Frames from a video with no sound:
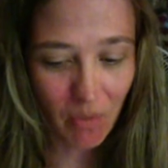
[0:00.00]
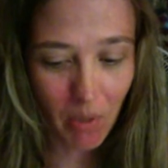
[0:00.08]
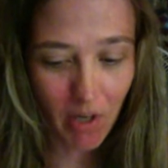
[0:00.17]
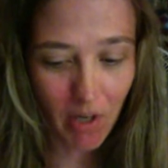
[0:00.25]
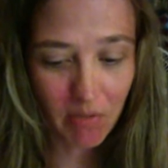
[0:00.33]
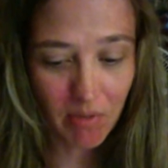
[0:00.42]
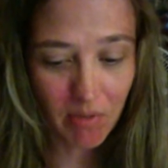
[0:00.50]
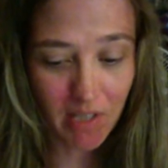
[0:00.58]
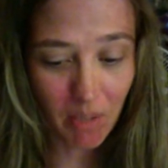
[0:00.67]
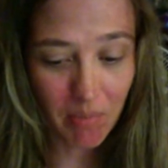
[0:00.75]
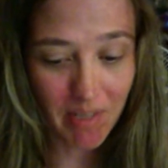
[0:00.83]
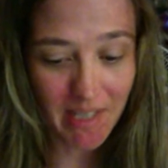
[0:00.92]
parts would
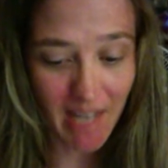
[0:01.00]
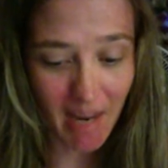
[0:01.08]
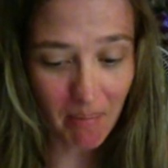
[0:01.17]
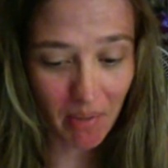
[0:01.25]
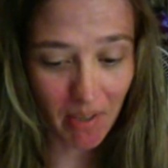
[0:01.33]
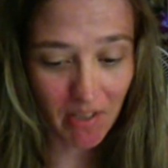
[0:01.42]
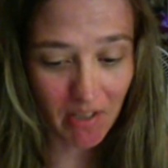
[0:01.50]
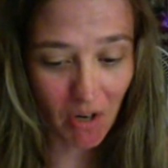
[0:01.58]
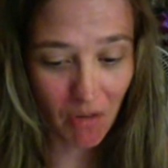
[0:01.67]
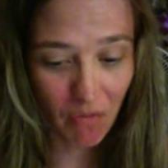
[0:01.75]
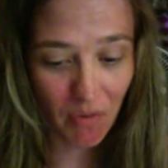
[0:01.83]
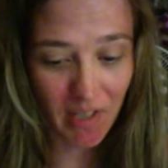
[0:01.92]
still be separate.
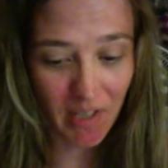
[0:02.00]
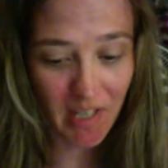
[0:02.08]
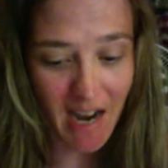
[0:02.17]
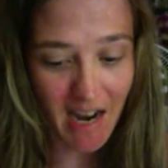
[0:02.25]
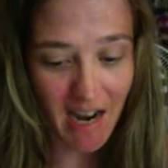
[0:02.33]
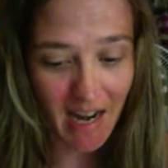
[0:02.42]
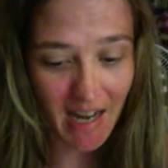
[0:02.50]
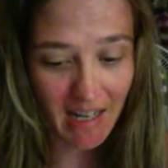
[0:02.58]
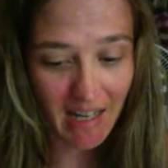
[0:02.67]
So if we die,